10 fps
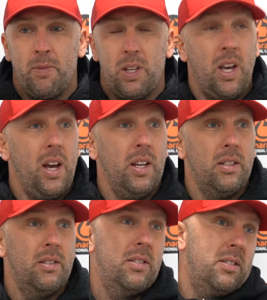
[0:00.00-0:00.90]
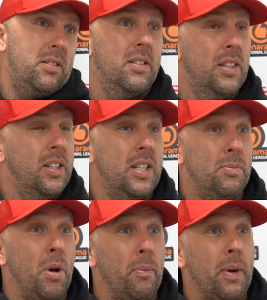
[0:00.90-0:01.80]
it's
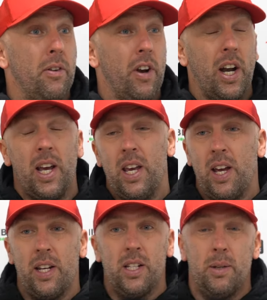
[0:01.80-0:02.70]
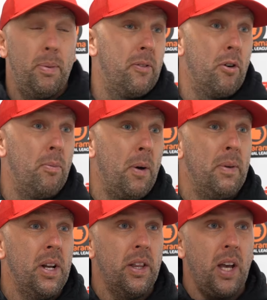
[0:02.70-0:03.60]
beyond me really, and it's a pivotal
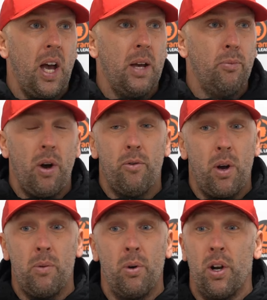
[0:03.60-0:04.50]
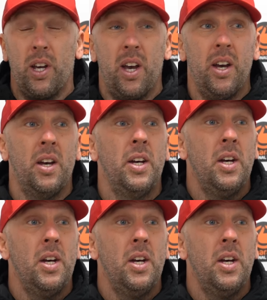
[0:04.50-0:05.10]
moment in the game, whatever way you want to look at it.